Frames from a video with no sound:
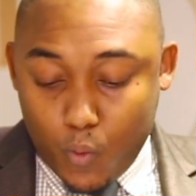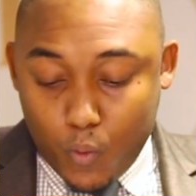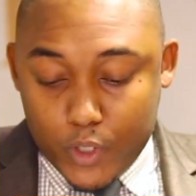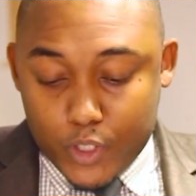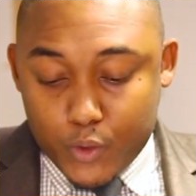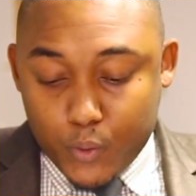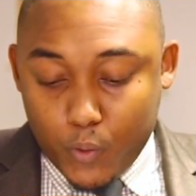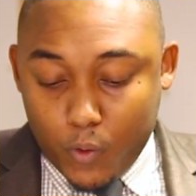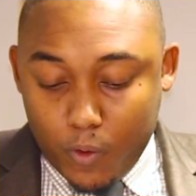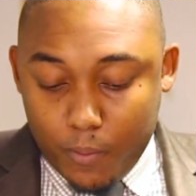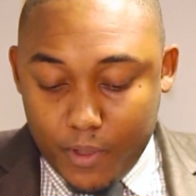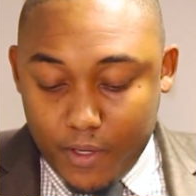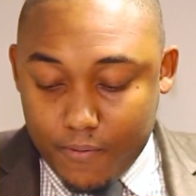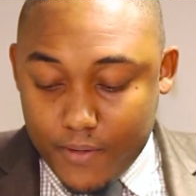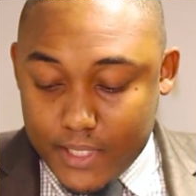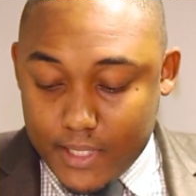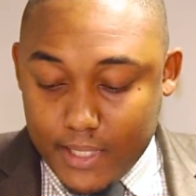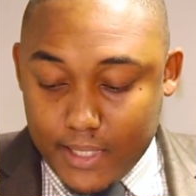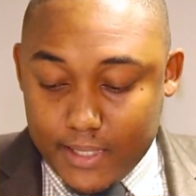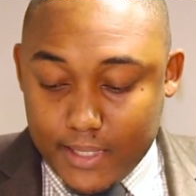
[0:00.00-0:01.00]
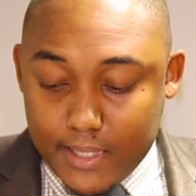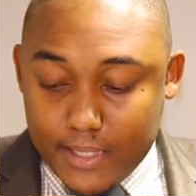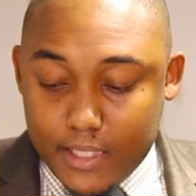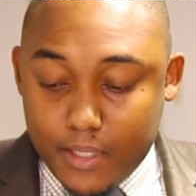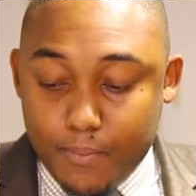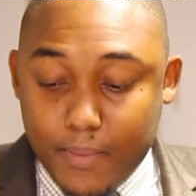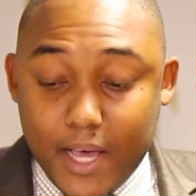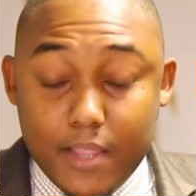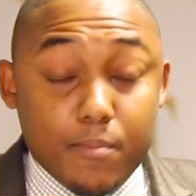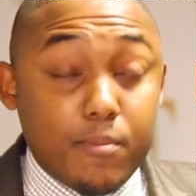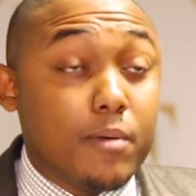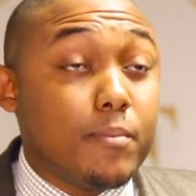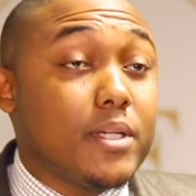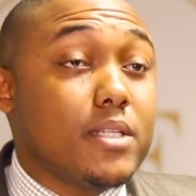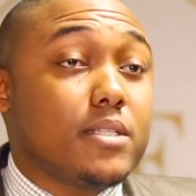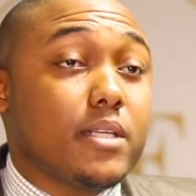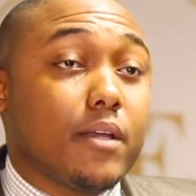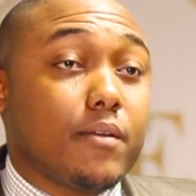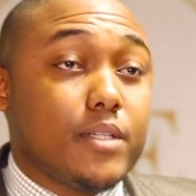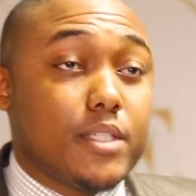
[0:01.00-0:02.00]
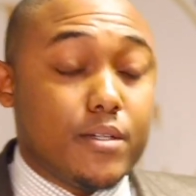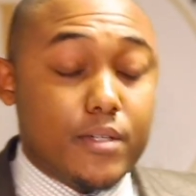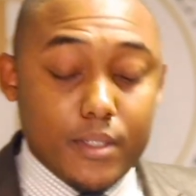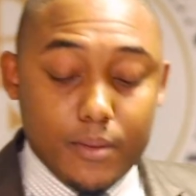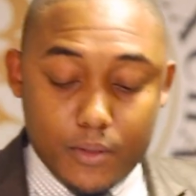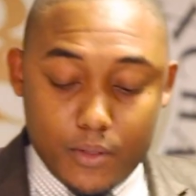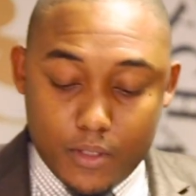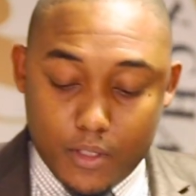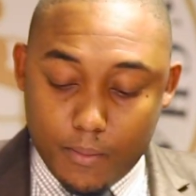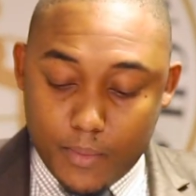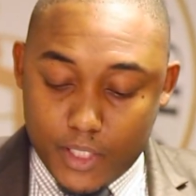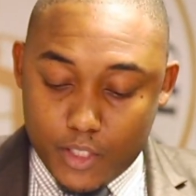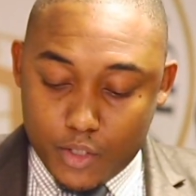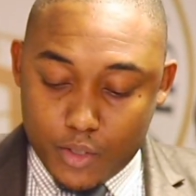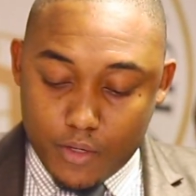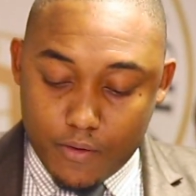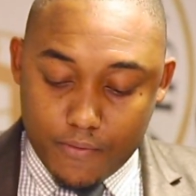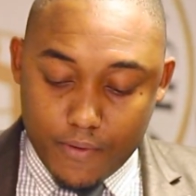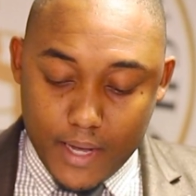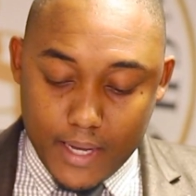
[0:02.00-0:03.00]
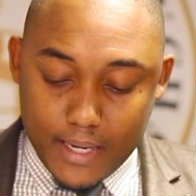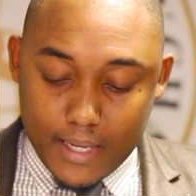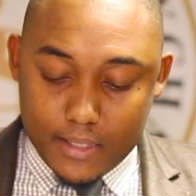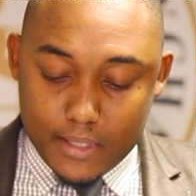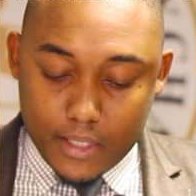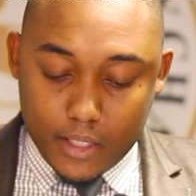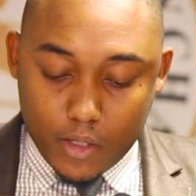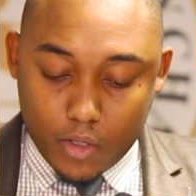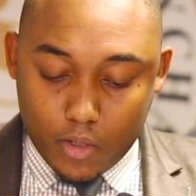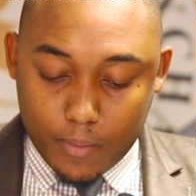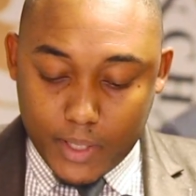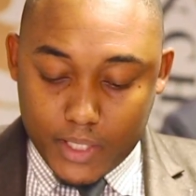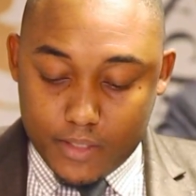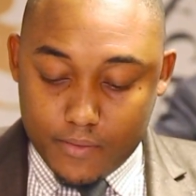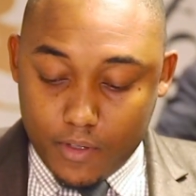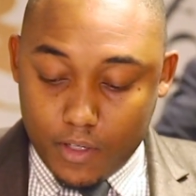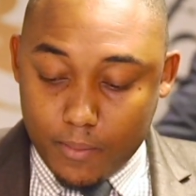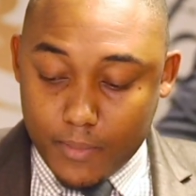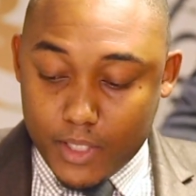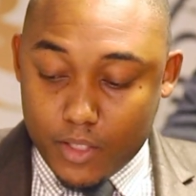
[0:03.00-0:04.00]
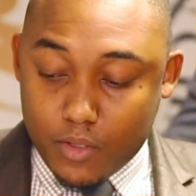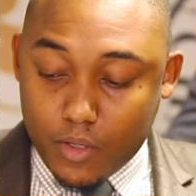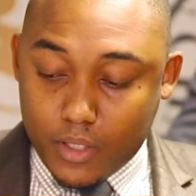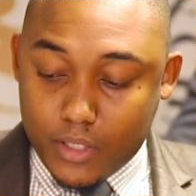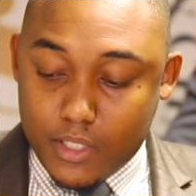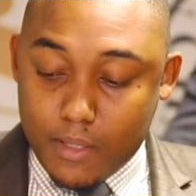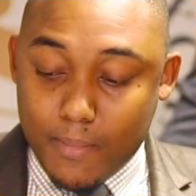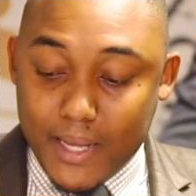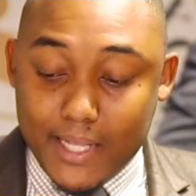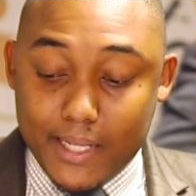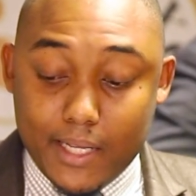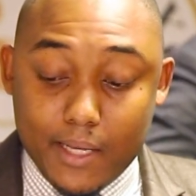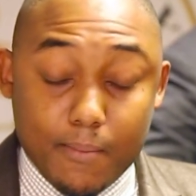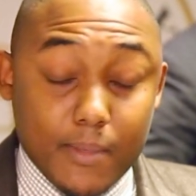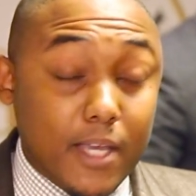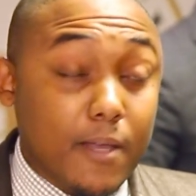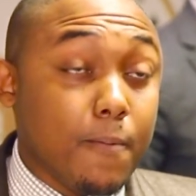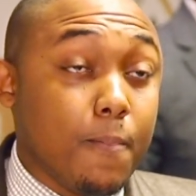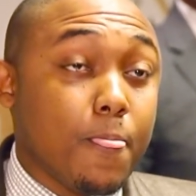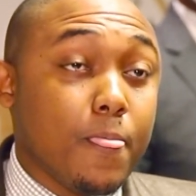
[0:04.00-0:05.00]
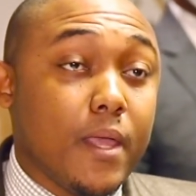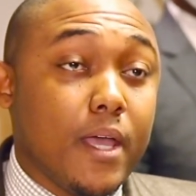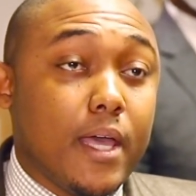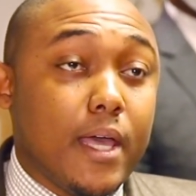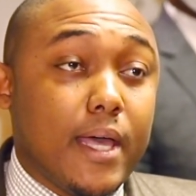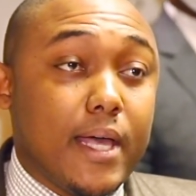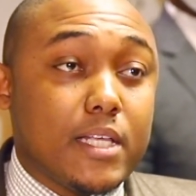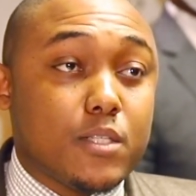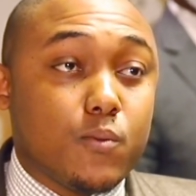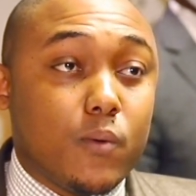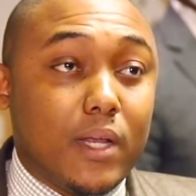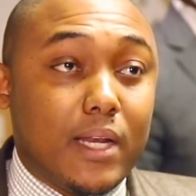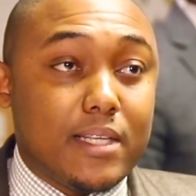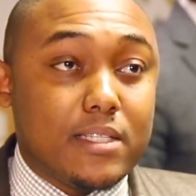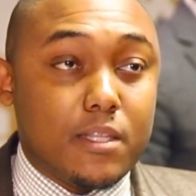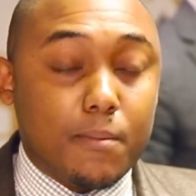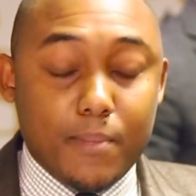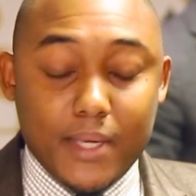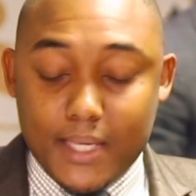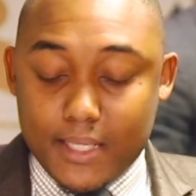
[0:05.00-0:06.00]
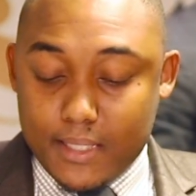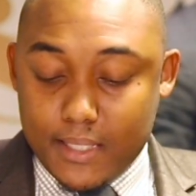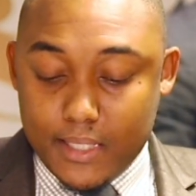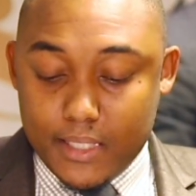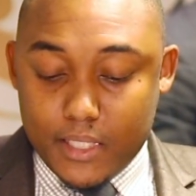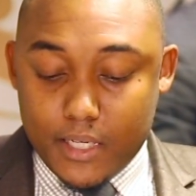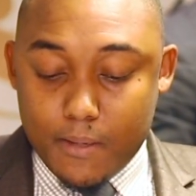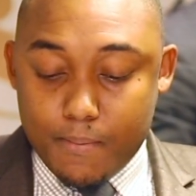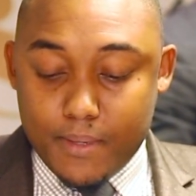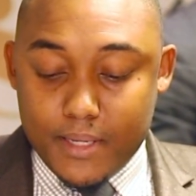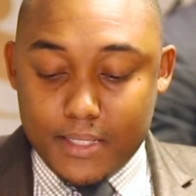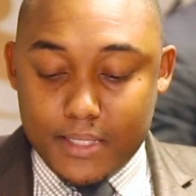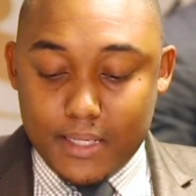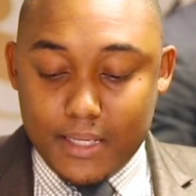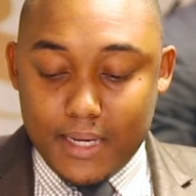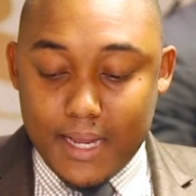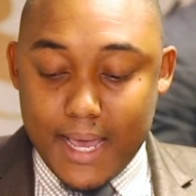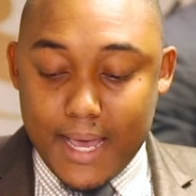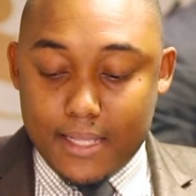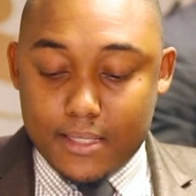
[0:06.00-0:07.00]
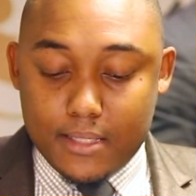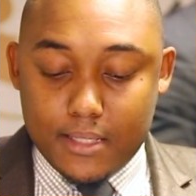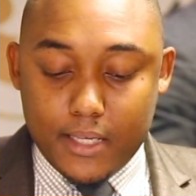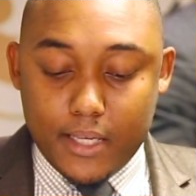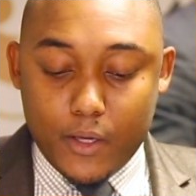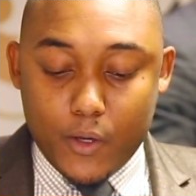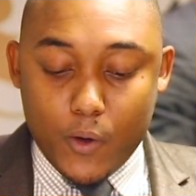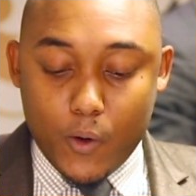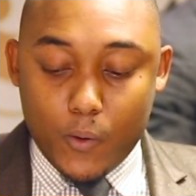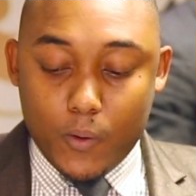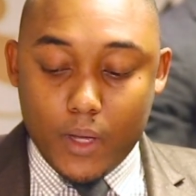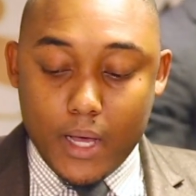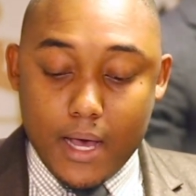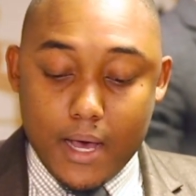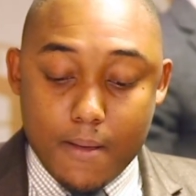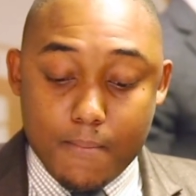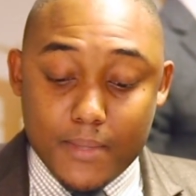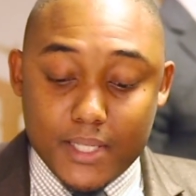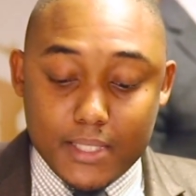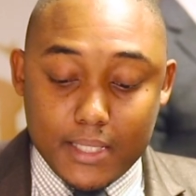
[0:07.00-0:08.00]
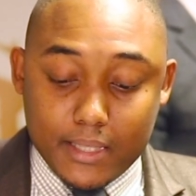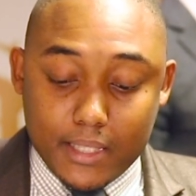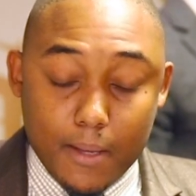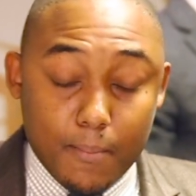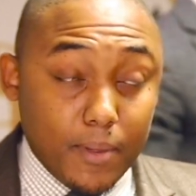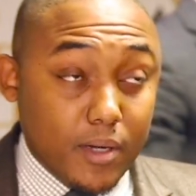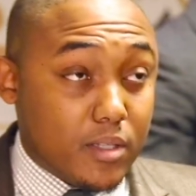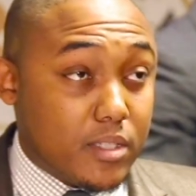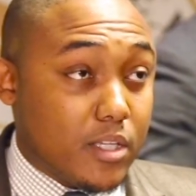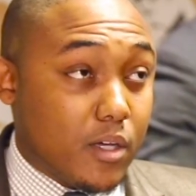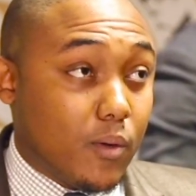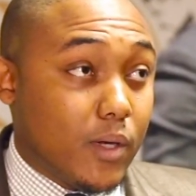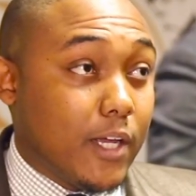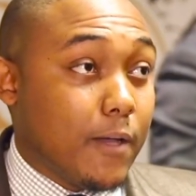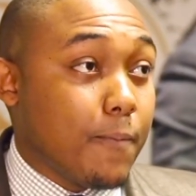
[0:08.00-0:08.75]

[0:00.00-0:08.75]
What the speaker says: which will be facilitated by the Permanent Secretary to the Ministry of Finance and Economic Development, Dr. MANDLEBE, as well as the BSE Chairperson and CEO, Mr. THAPELO.